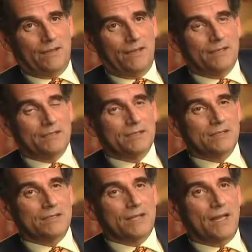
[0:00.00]
in a
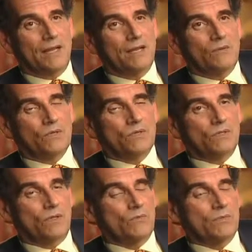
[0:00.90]
society which is
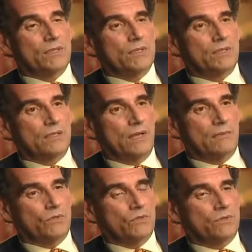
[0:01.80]
openly
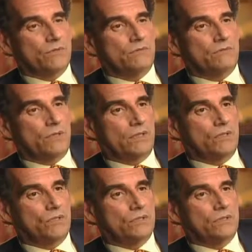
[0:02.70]
contemptuous of
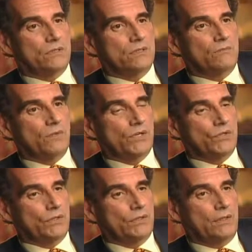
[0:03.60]
religious
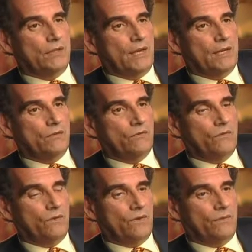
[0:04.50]
expression in any
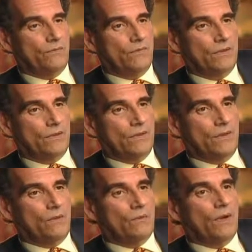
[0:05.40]
form
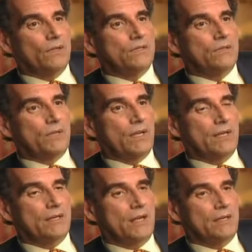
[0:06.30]
wants to be
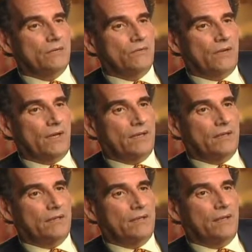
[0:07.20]
identified
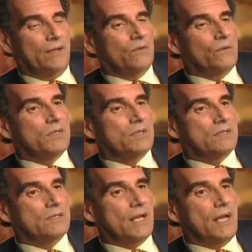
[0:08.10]
with the
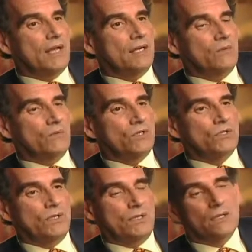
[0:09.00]
side at which
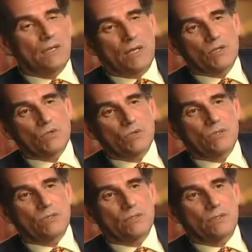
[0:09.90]
the
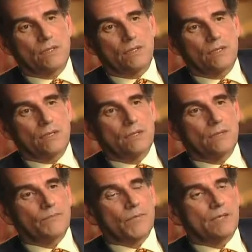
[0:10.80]
intellectuals and the
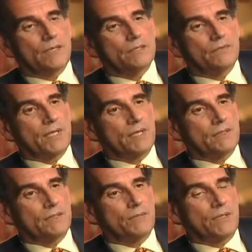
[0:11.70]
leaders of taste
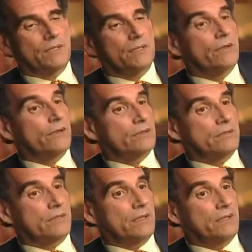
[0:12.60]
and opinion are going to
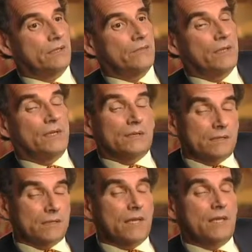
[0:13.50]
snicker. This
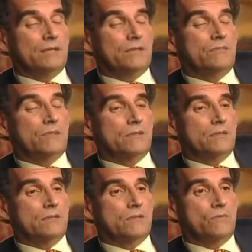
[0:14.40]
again is human
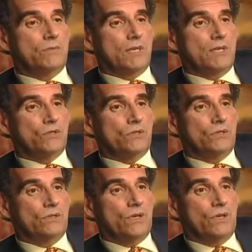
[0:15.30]
nature.
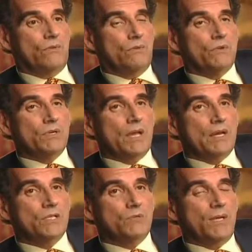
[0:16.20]
We would not
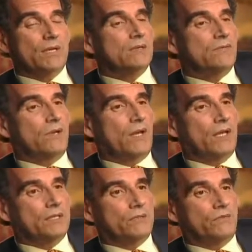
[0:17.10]
expect a
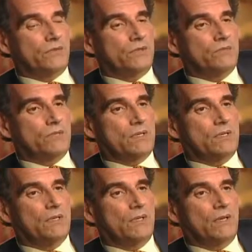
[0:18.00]
philosopher to
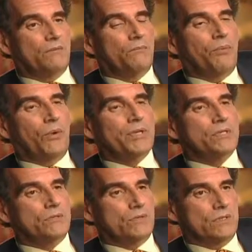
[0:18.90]
be
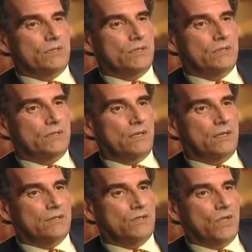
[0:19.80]
boisterous in his
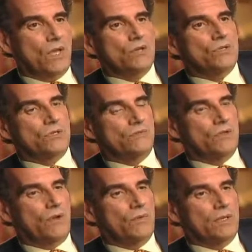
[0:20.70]
denunciation of
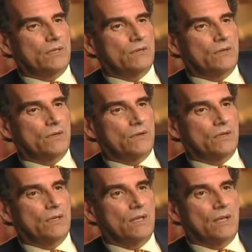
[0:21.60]
Darwinian
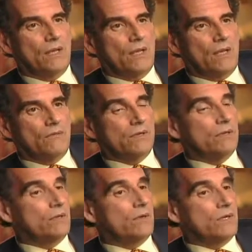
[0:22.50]
theory if it
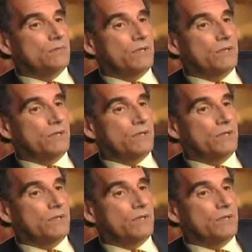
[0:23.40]
could cause